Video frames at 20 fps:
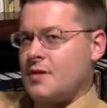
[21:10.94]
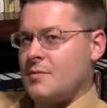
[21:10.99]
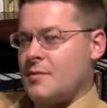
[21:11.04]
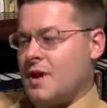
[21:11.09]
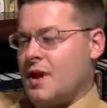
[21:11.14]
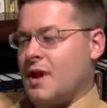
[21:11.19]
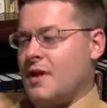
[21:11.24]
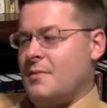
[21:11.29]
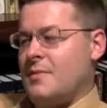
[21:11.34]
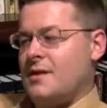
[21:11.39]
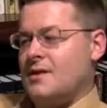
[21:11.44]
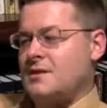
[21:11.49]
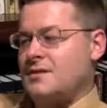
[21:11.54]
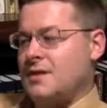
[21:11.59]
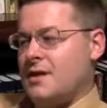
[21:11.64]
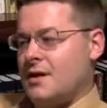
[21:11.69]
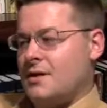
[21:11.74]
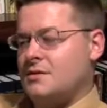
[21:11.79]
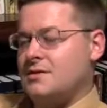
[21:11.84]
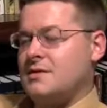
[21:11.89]

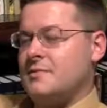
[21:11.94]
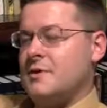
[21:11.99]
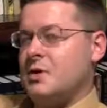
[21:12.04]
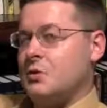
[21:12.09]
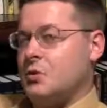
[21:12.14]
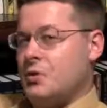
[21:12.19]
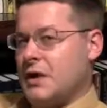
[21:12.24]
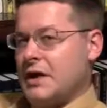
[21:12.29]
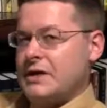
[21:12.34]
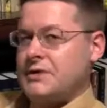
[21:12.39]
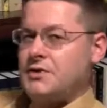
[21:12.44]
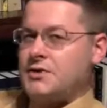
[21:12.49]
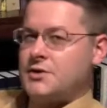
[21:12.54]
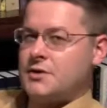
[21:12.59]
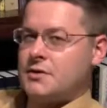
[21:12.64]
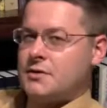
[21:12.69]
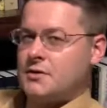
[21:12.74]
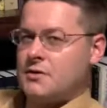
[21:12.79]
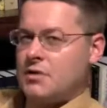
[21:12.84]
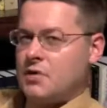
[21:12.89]
Muhammad's ultimate
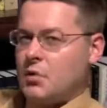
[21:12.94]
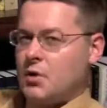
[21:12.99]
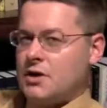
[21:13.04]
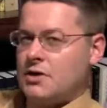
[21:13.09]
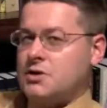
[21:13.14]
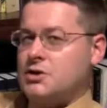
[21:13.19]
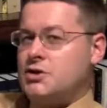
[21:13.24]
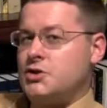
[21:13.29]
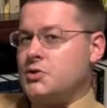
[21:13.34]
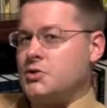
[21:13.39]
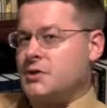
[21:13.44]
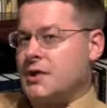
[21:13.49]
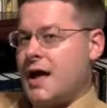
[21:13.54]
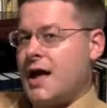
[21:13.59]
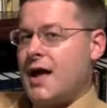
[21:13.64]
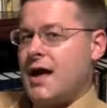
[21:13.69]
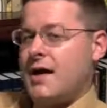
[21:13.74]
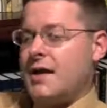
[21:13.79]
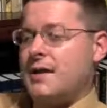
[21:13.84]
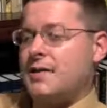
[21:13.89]
wish was to
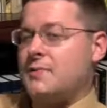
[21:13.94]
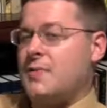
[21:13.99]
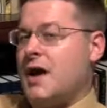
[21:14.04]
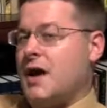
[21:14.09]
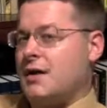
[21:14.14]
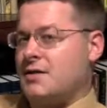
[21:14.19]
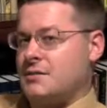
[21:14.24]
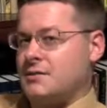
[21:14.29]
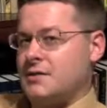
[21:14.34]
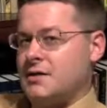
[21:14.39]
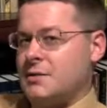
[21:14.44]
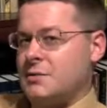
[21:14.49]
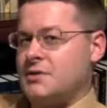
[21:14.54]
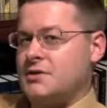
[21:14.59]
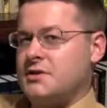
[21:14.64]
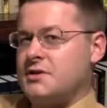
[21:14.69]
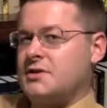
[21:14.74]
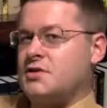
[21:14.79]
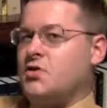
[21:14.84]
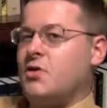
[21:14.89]
die in battle. It
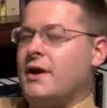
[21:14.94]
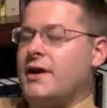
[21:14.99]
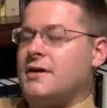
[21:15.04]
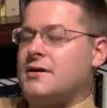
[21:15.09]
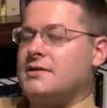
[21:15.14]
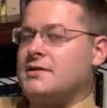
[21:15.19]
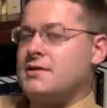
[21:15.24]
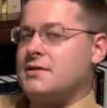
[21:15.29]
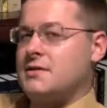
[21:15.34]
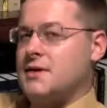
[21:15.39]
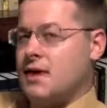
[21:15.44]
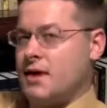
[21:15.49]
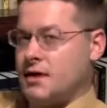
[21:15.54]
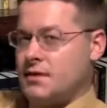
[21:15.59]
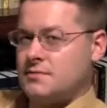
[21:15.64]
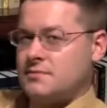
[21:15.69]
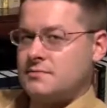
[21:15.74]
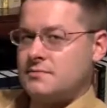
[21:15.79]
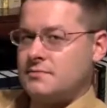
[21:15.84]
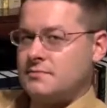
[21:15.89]
was his greatest
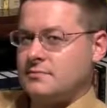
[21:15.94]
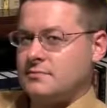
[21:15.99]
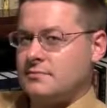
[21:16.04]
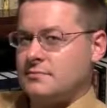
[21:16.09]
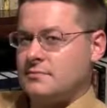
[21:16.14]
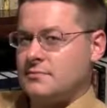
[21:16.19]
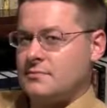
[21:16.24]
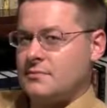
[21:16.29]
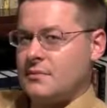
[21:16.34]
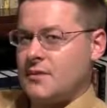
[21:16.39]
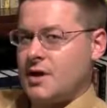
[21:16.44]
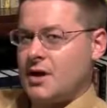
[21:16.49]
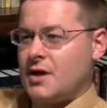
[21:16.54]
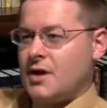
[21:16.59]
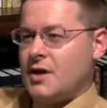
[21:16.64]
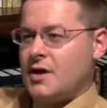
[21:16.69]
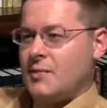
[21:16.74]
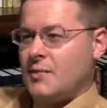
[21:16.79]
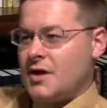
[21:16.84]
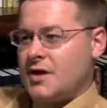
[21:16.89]
desire.
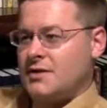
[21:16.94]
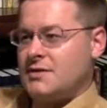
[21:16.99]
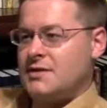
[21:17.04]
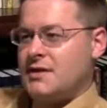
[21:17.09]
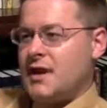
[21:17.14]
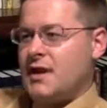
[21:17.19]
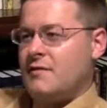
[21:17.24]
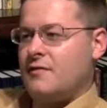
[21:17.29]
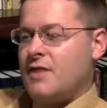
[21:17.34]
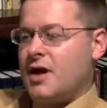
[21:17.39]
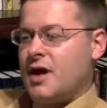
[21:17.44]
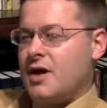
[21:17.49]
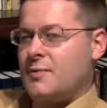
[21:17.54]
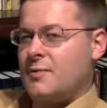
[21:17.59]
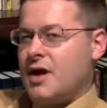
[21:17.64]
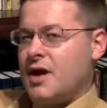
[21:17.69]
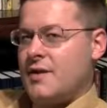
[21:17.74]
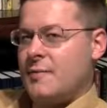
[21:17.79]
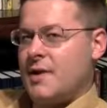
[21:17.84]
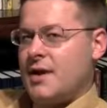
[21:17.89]
But instead of letting
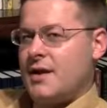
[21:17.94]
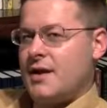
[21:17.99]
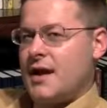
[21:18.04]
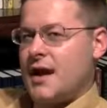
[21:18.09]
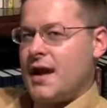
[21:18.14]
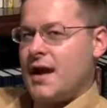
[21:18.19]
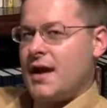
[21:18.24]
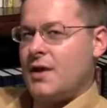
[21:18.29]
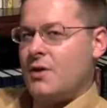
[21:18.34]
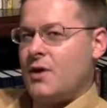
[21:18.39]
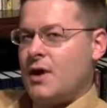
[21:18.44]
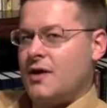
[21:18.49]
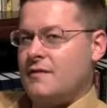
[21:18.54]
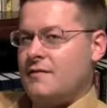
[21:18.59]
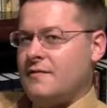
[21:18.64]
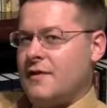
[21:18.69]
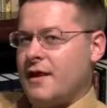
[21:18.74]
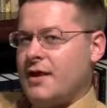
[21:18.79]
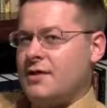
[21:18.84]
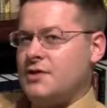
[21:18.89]
Muhammad die while
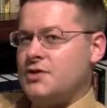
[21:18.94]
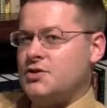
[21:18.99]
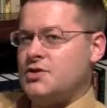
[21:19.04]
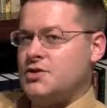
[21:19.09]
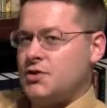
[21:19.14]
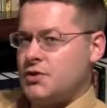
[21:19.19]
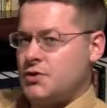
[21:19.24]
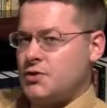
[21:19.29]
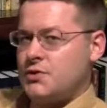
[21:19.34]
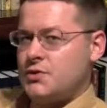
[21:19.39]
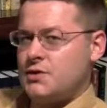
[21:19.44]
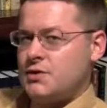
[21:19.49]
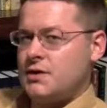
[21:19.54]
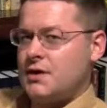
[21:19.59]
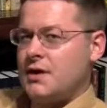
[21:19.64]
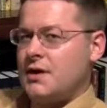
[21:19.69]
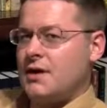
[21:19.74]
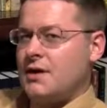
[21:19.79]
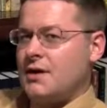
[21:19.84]
fighting the Jews,